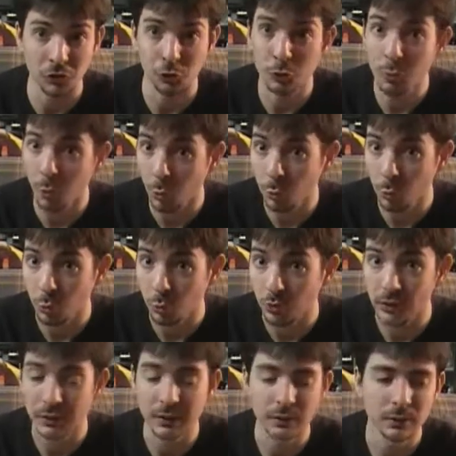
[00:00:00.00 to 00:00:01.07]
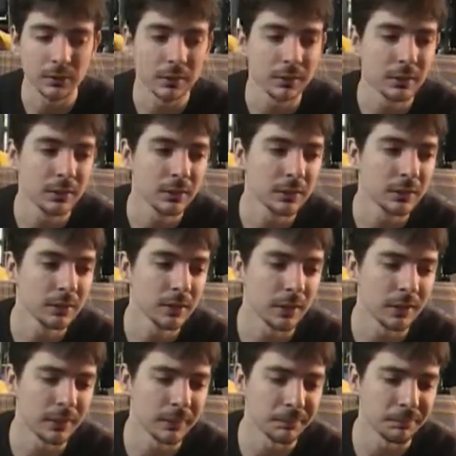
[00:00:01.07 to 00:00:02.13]
are too old.
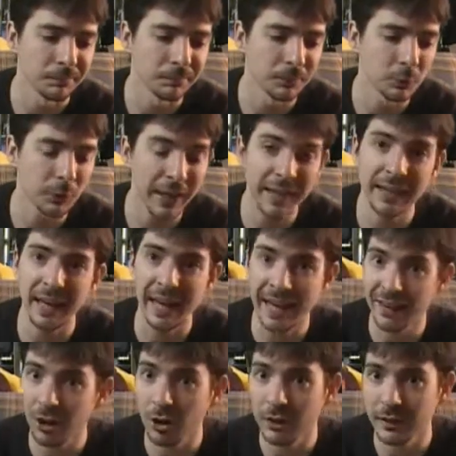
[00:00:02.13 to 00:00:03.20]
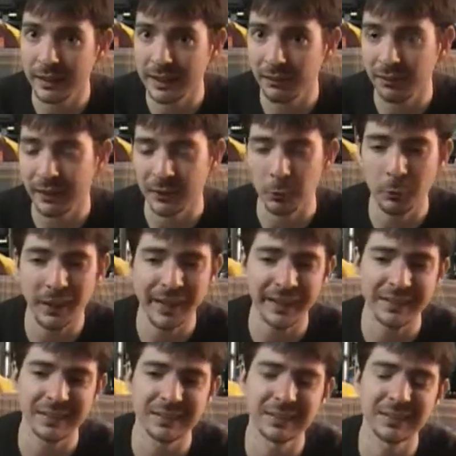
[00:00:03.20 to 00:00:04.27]
Um, you can't add on anything. You
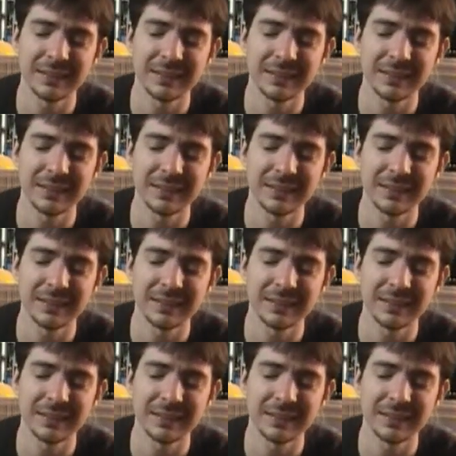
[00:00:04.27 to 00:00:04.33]
can't